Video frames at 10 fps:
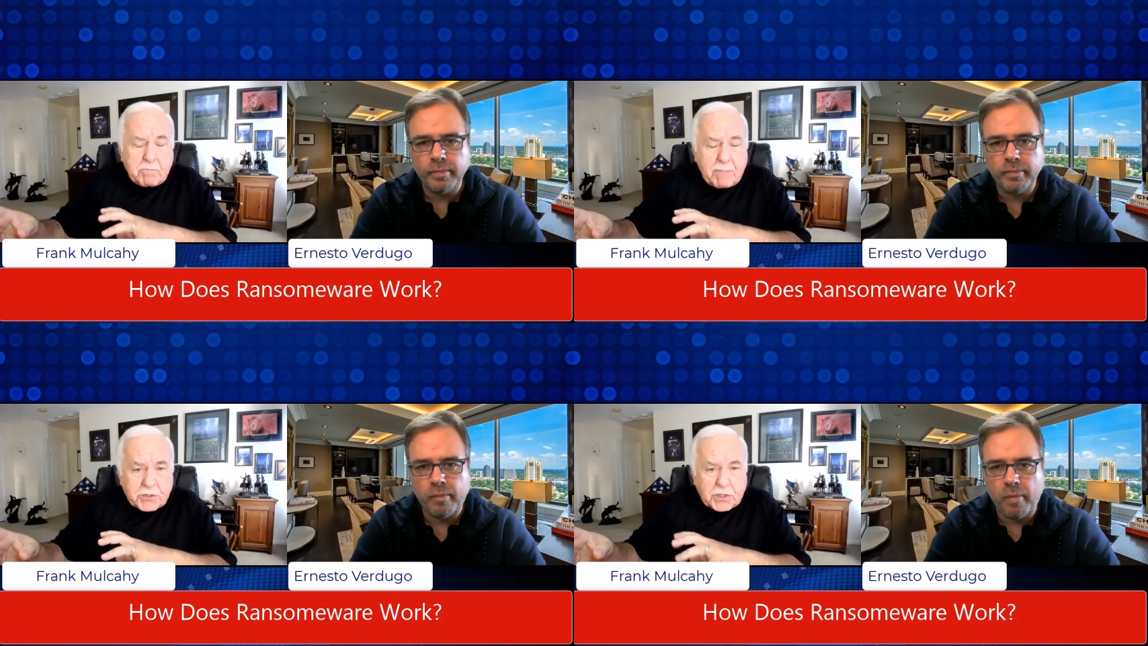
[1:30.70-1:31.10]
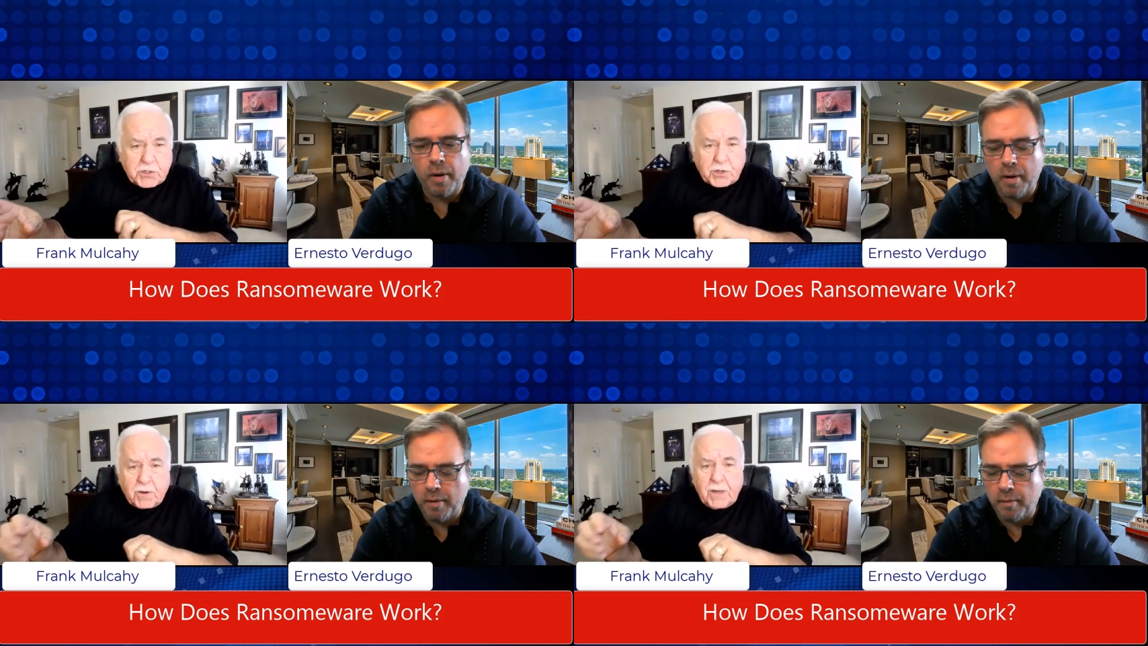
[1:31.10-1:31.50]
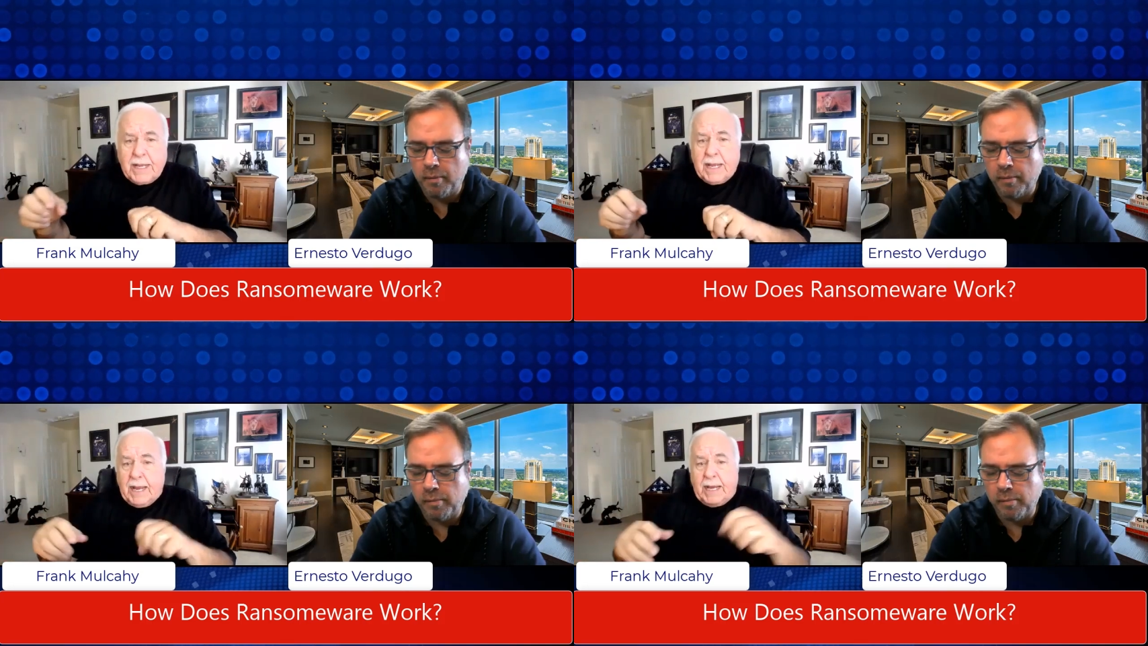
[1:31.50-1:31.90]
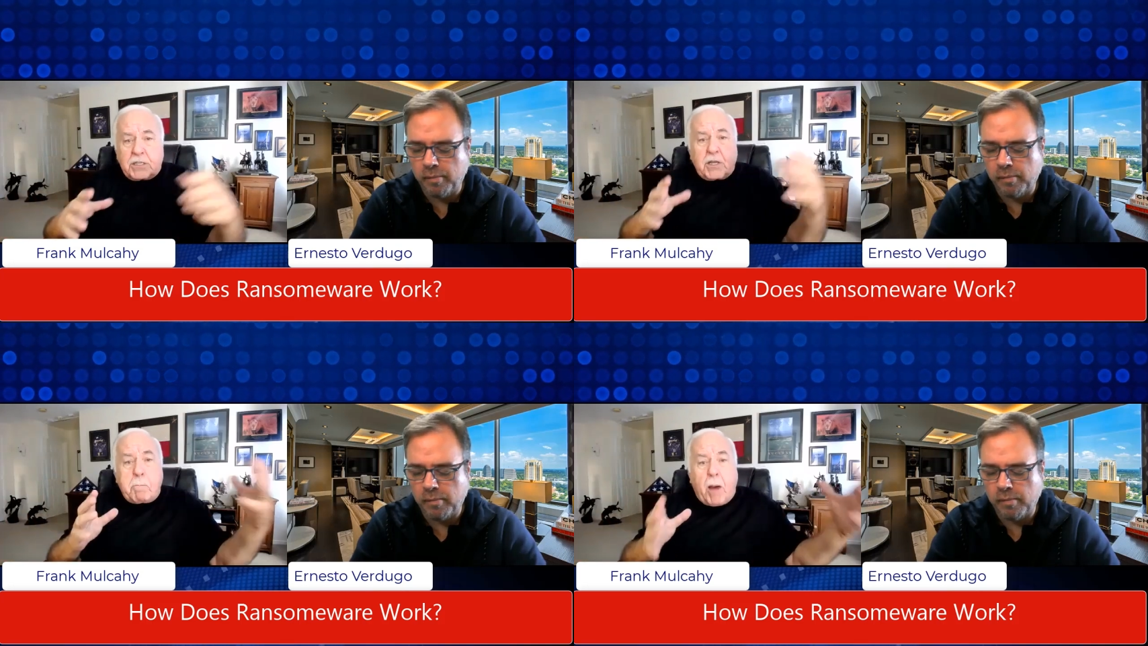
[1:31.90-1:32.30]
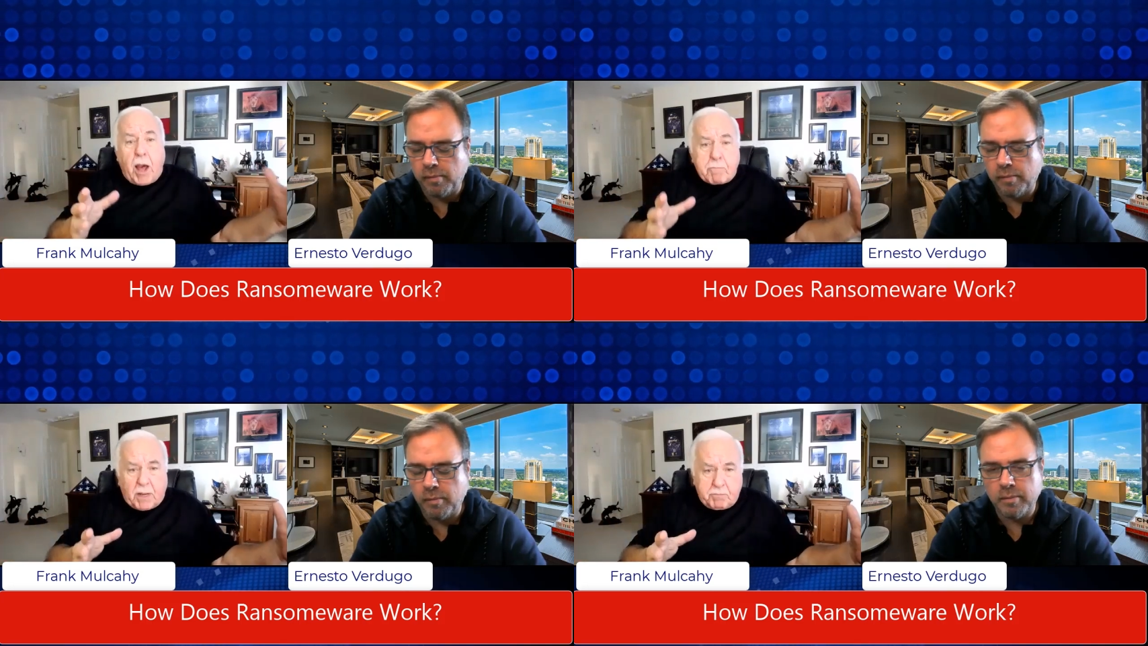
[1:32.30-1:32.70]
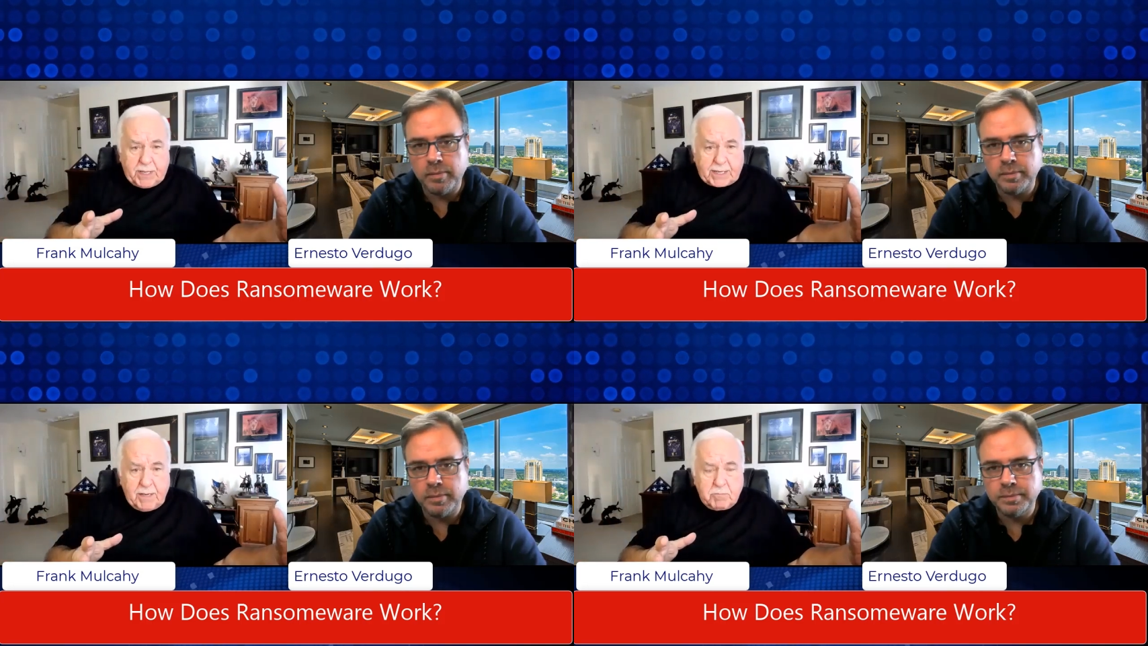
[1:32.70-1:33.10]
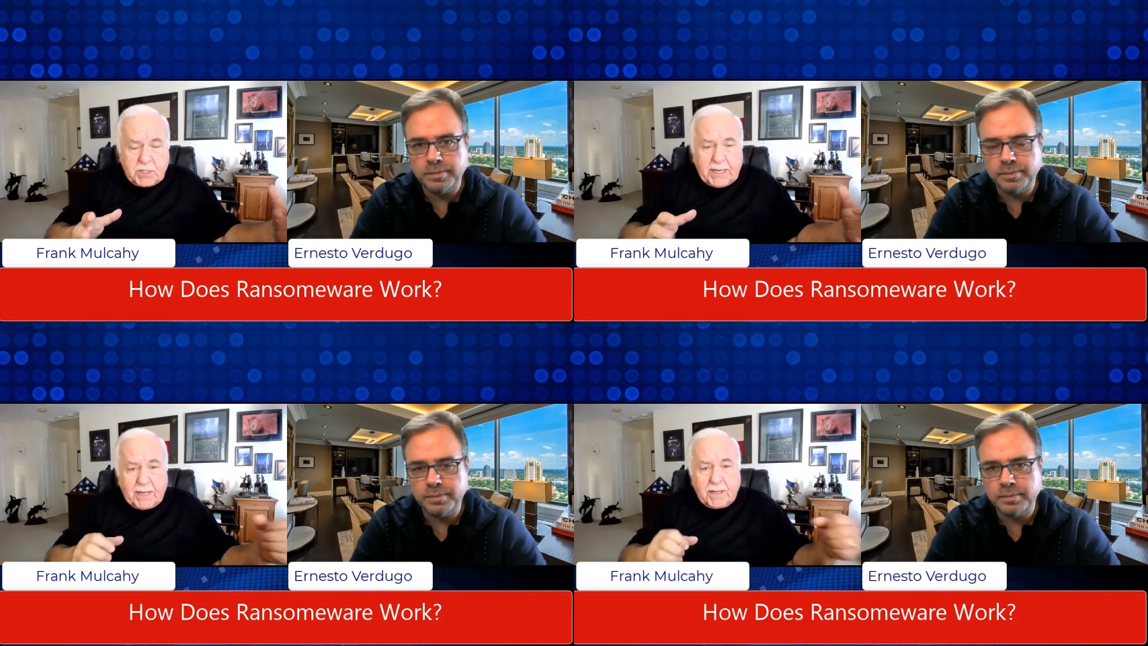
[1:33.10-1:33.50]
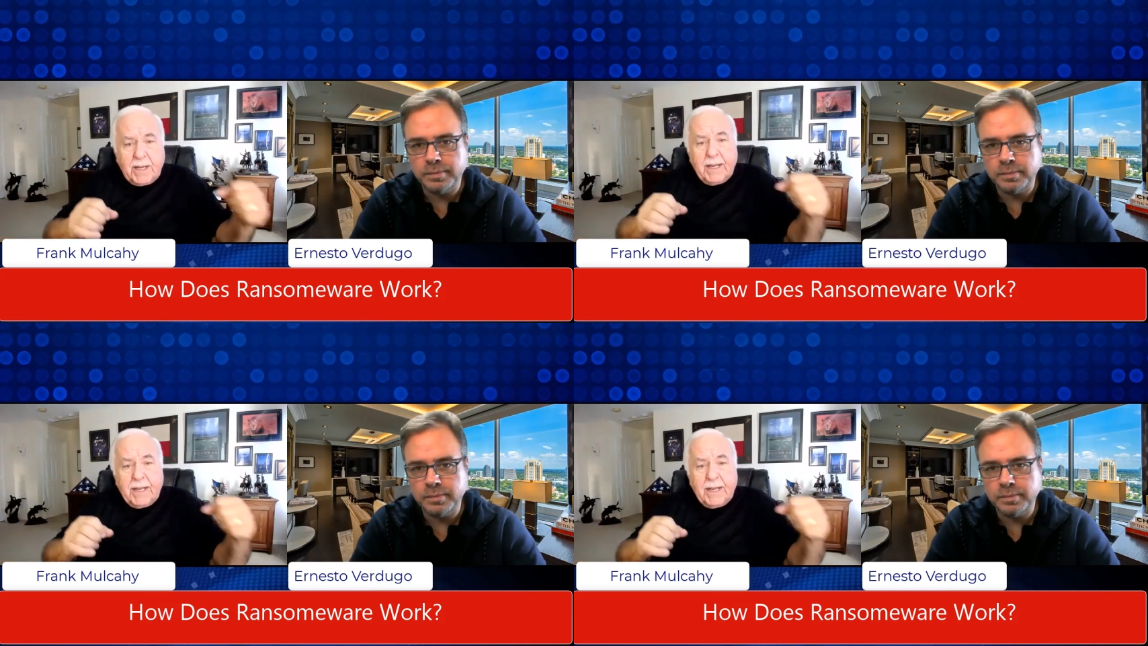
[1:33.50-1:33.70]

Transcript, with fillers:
Speaker 1: Messenger. It's a pop up that comes in.